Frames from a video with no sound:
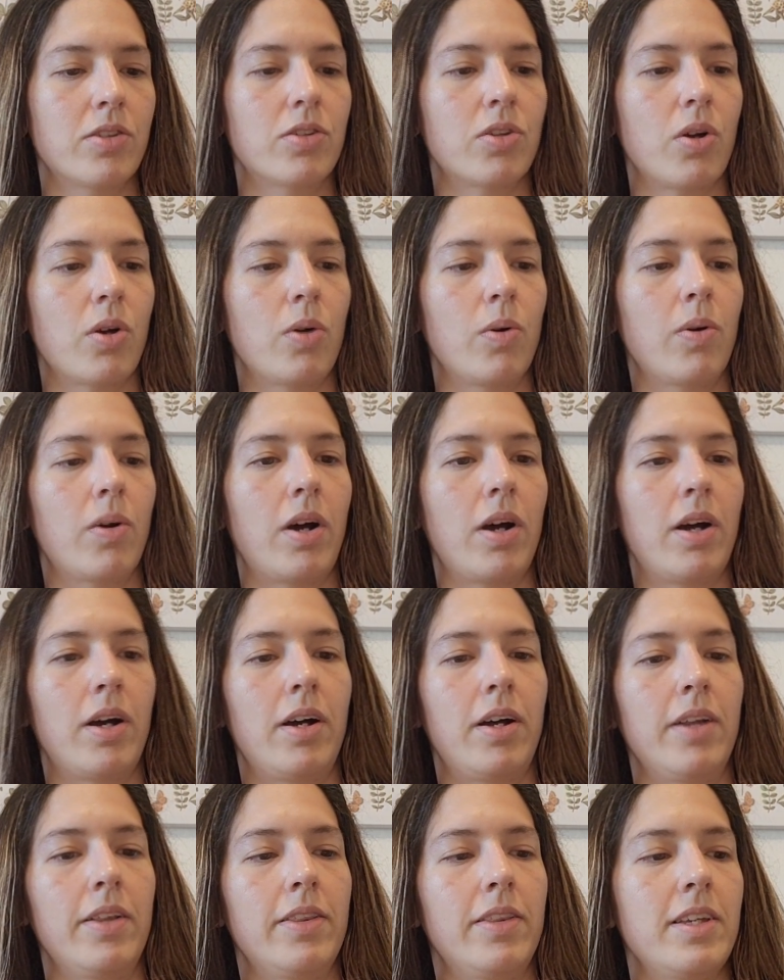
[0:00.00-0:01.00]
So
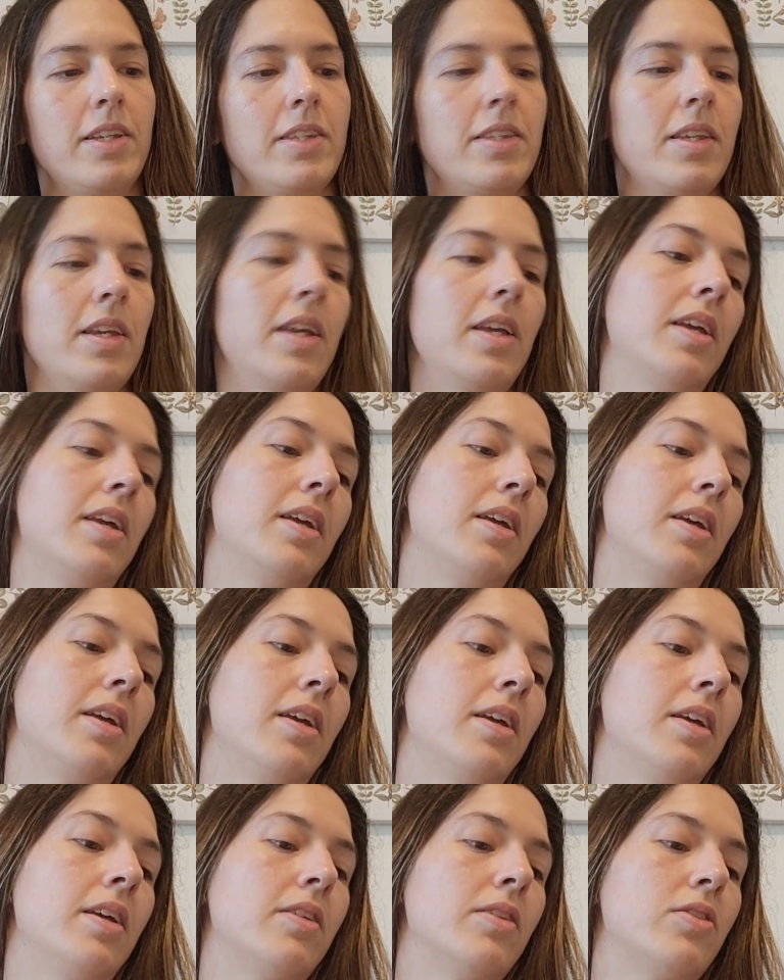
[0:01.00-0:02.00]
this
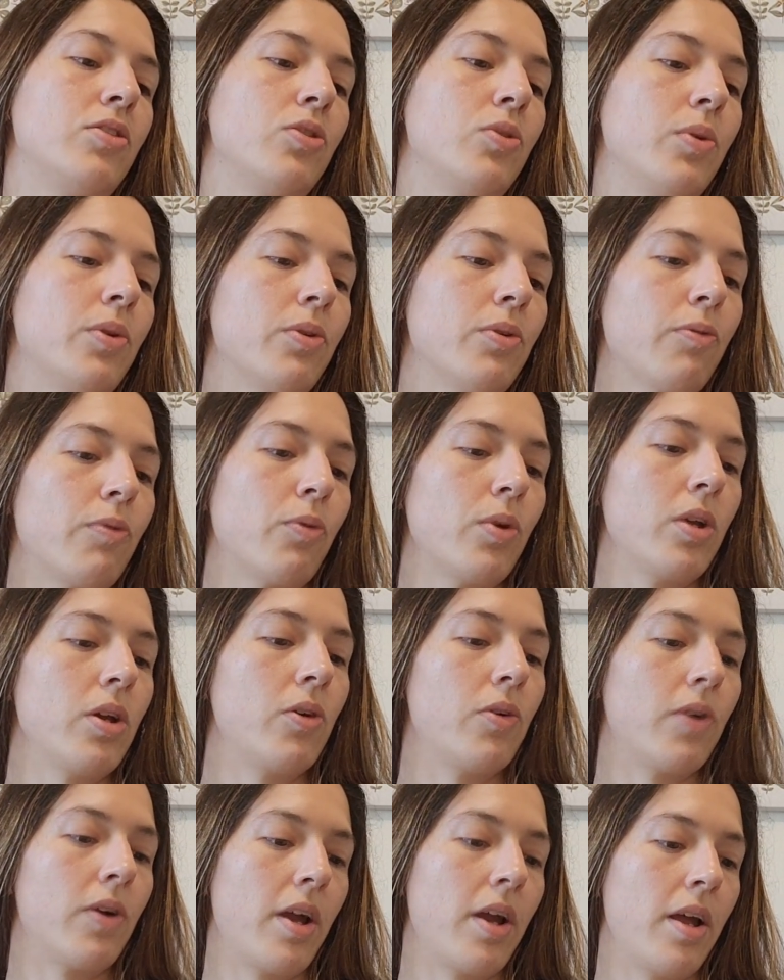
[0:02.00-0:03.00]
is
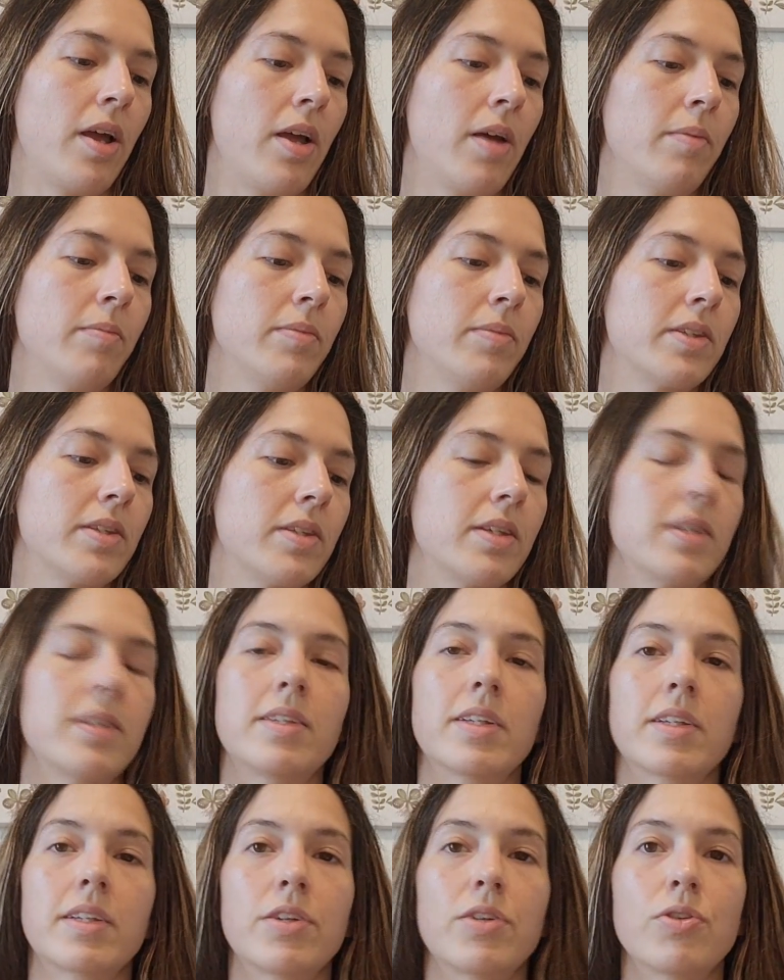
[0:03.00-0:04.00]
240 grams,
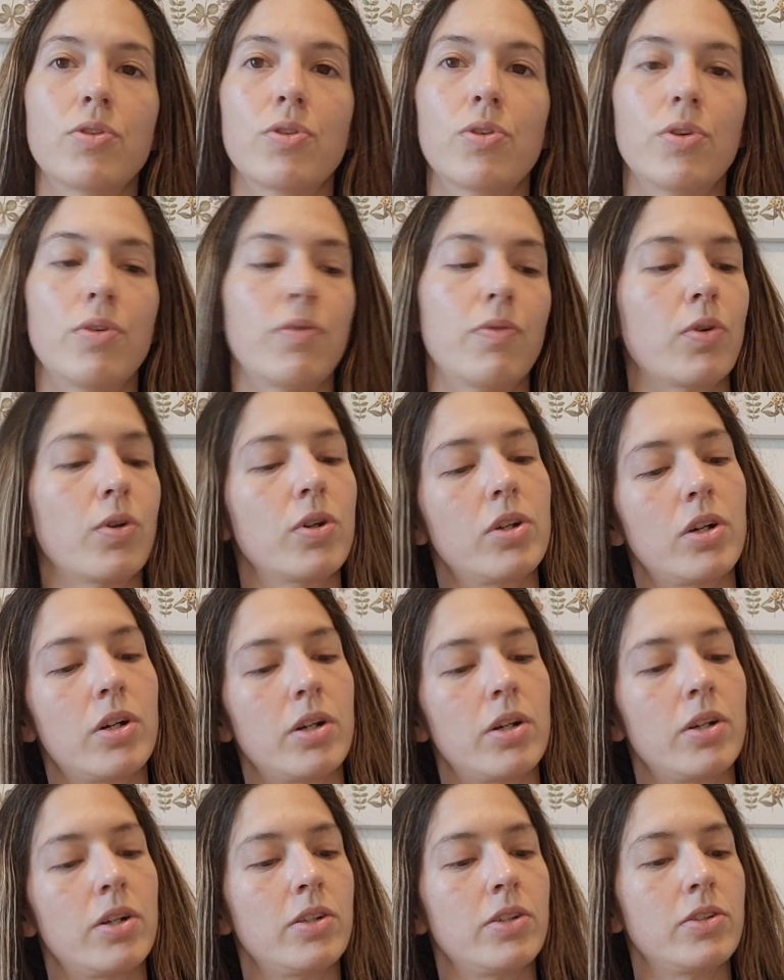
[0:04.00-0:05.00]
634
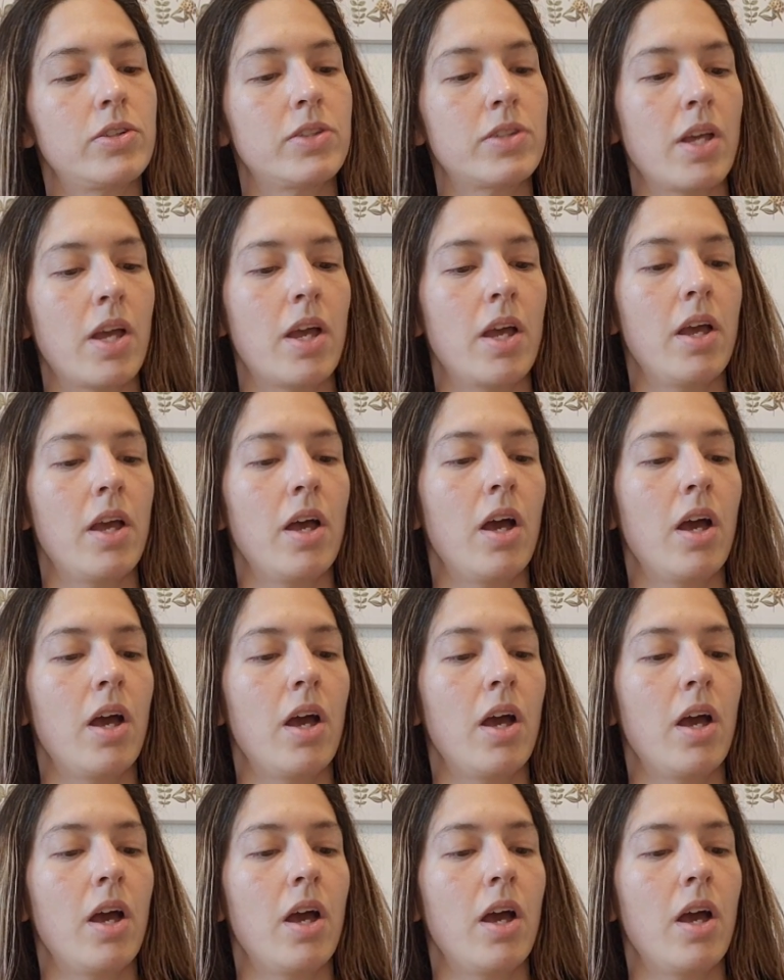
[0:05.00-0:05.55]
yards,